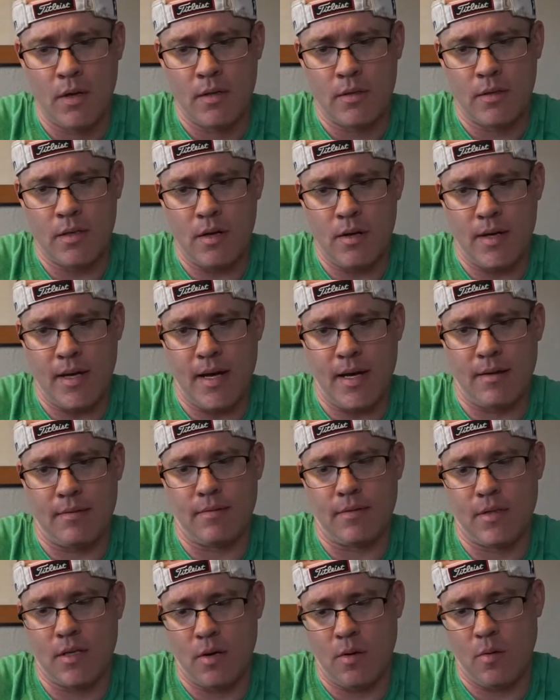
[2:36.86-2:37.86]
So
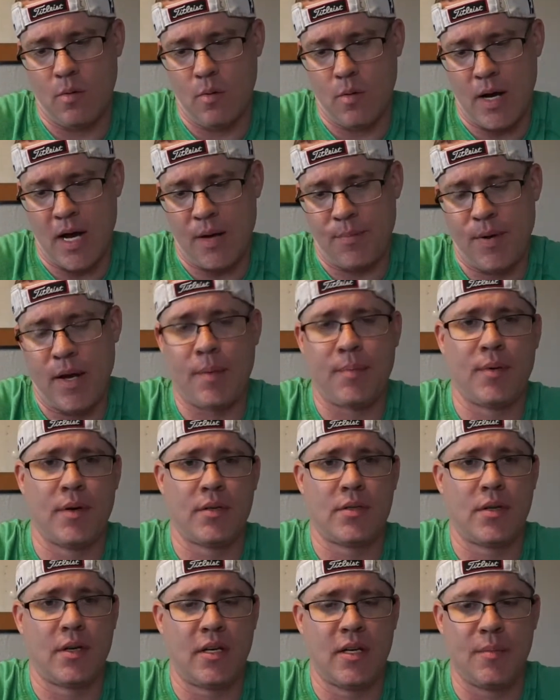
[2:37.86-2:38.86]
yeah, so hot
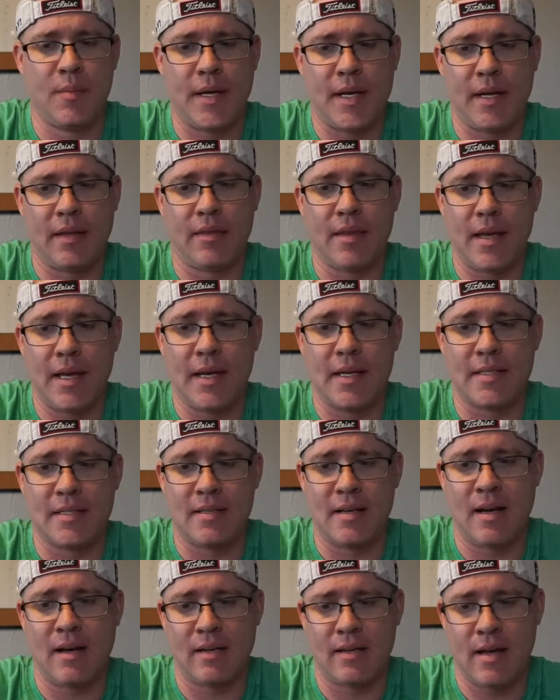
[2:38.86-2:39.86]
peppers, it could be anything. It is
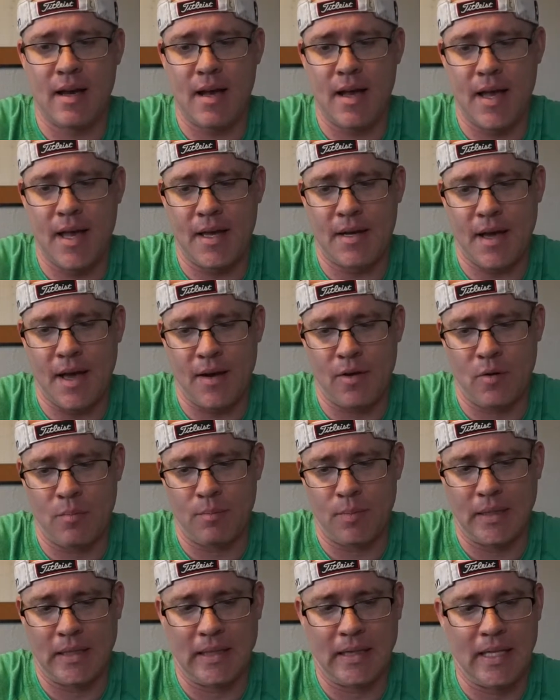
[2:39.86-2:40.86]
not cayenne, I
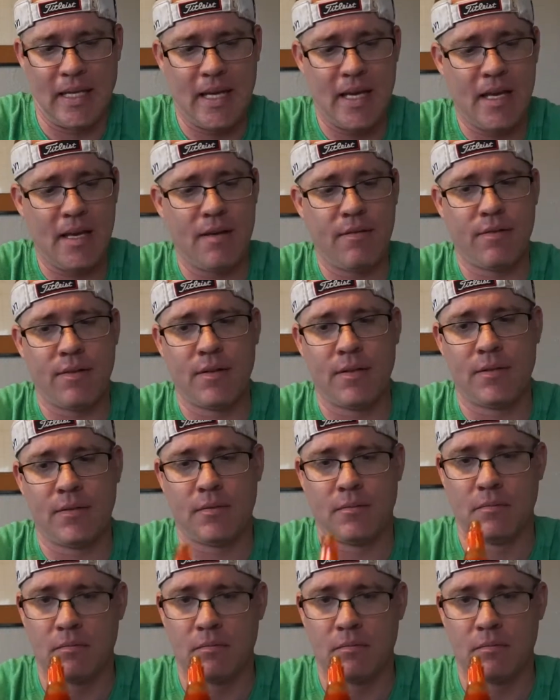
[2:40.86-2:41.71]
don't believe.